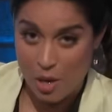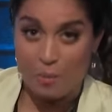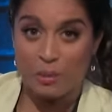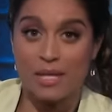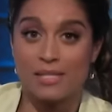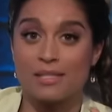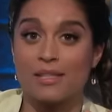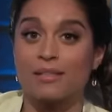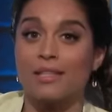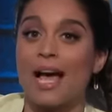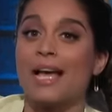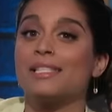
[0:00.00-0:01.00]
plus the
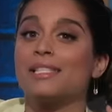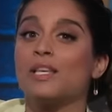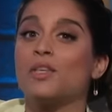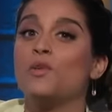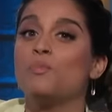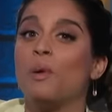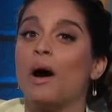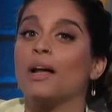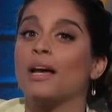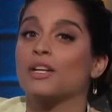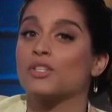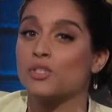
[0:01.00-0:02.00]
last thing you bought
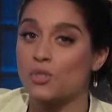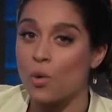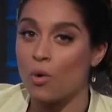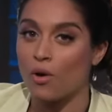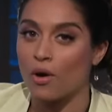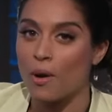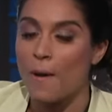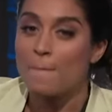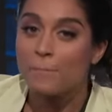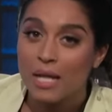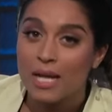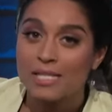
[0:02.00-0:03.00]
at a store
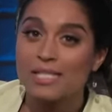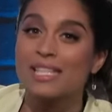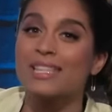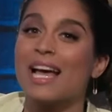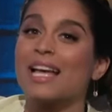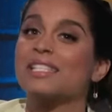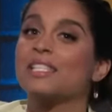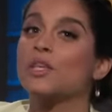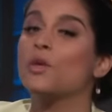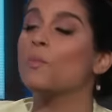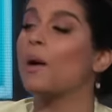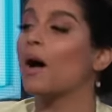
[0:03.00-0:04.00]
plus the last thing
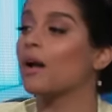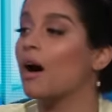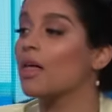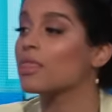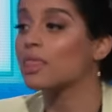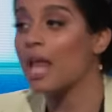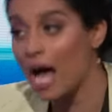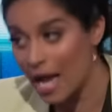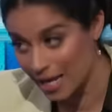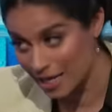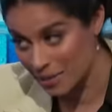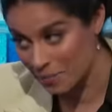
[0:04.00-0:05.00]
you bought online. Oh,